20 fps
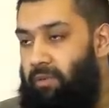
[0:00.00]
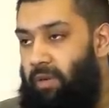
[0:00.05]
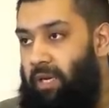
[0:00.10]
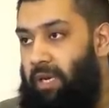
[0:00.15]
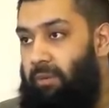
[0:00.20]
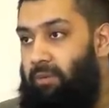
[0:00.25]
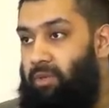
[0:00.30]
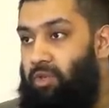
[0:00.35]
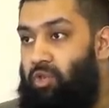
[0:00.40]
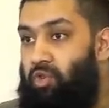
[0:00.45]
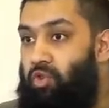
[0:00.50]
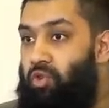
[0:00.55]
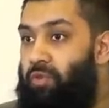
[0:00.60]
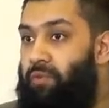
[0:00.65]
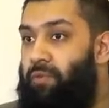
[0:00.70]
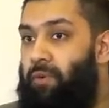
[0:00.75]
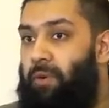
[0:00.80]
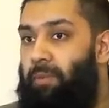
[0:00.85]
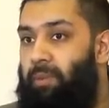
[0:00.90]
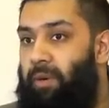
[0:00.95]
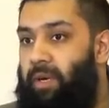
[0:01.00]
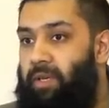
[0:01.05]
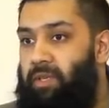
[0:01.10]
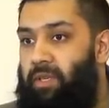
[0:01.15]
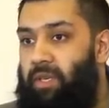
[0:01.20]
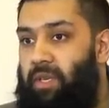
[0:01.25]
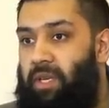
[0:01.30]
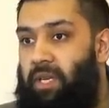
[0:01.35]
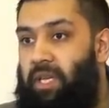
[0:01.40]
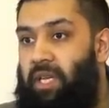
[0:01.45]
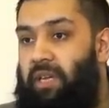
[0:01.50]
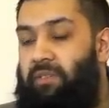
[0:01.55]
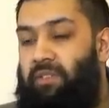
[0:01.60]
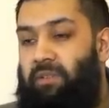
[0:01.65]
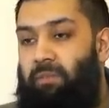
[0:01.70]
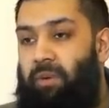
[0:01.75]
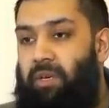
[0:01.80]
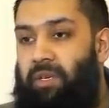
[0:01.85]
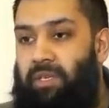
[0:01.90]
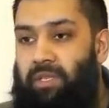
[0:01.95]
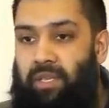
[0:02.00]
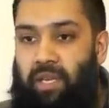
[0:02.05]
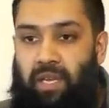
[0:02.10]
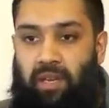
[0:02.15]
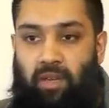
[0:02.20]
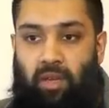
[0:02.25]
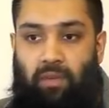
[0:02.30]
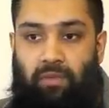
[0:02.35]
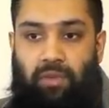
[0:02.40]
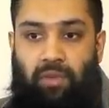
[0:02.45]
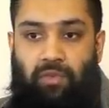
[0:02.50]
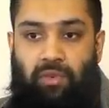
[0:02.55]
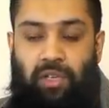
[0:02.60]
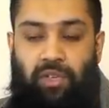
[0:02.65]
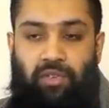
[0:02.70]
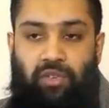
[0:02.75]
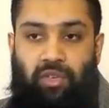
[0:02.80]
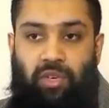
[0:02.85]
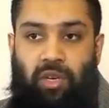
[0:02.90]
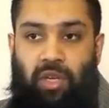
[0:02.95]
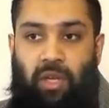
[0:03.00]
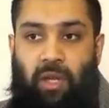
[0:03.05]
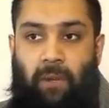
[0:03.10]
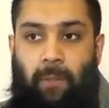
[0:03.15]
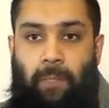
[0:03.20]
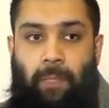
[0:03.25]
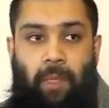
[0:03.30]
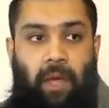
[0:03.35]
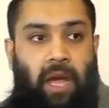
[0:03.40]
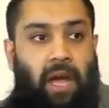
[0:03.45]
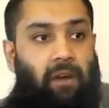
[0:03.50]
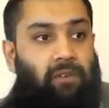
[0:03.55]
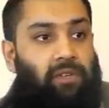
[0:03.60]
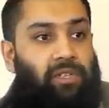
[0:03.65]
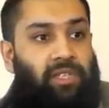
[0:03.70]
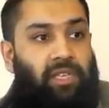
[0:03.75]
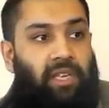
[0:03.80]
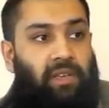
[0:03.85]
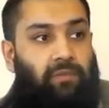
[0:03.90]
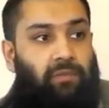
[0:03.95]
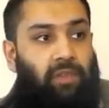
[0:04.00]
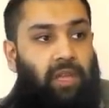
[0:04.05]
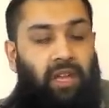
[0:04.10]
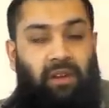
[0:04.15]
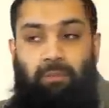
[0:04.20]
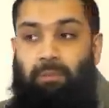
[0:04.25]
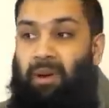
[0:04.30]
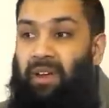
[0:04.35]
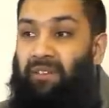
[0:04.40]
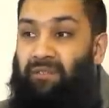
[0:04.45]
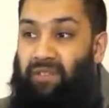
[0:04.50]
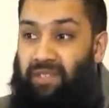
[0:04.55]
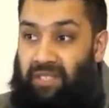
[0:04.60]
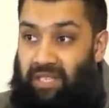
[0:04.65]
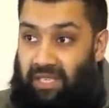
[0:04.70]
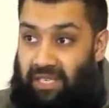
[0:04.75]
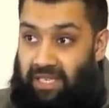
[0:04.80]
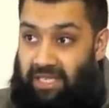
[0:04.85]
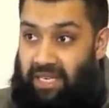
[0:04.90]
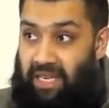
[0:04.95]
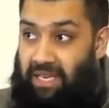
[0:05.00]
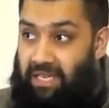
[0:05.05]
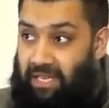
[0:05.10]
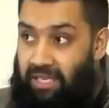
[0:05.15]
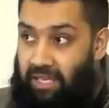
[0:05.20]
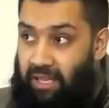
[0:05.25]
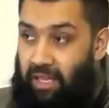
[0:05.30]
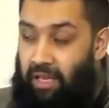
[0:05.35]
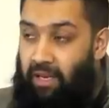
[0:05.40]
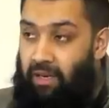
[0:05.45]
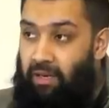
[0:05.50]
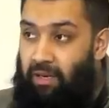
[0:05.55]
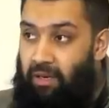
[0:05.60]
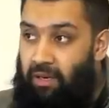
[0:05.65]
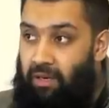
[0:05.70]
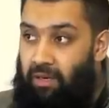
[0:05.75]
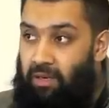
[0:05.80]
Allah wants good for a person, He gives him understanding of the religion. How does He give that? By facilitating that.